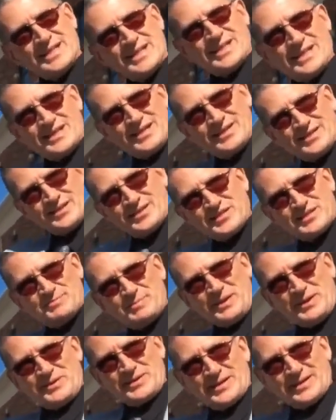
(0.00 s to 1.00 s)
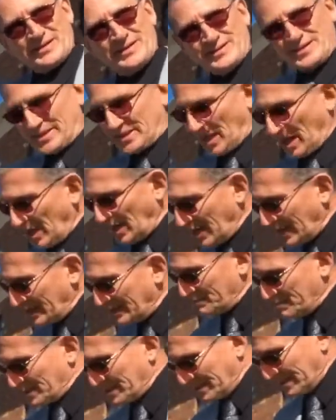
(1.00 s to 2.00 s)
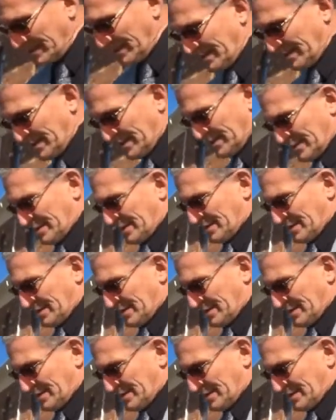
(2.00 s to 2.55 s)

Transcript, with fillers: Whoa, whoa, whoa, whoa, whoa. God says God. it's immovable.